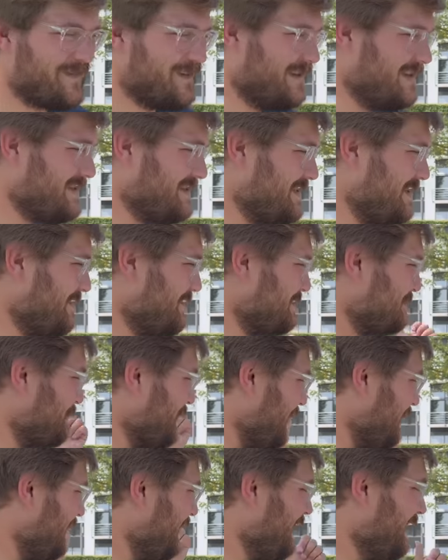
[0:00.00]
these years,
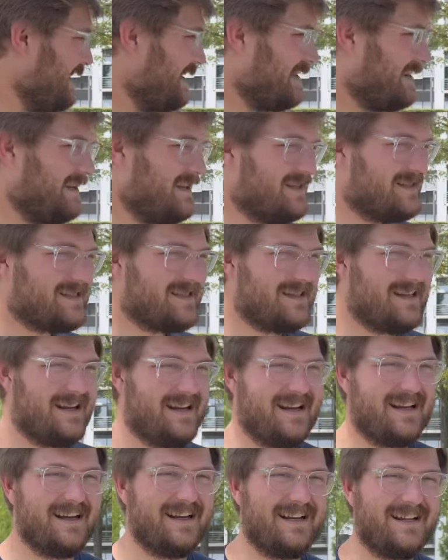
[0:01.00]
but this
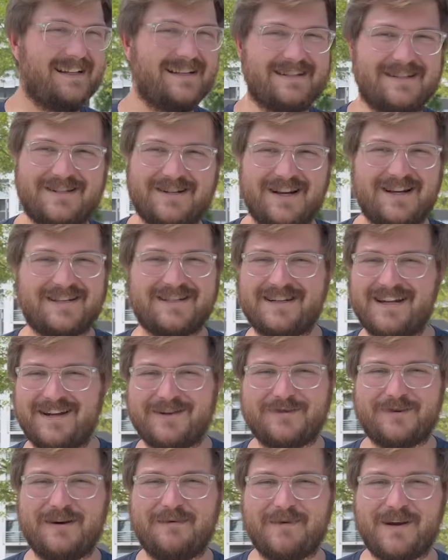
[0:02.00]
is just a
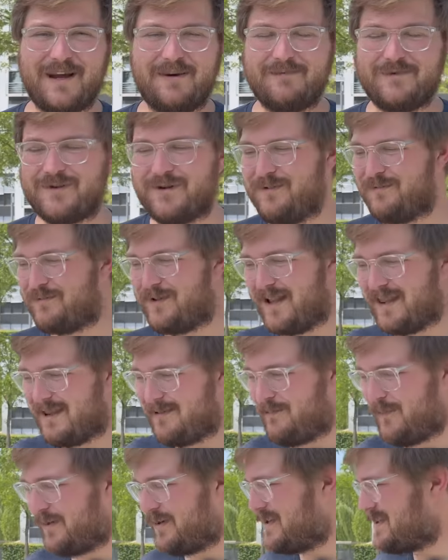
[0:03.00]
dream come true. Nothing
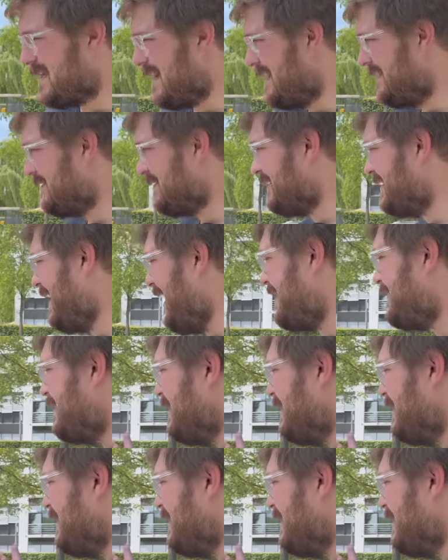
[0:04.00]
more to say other than that.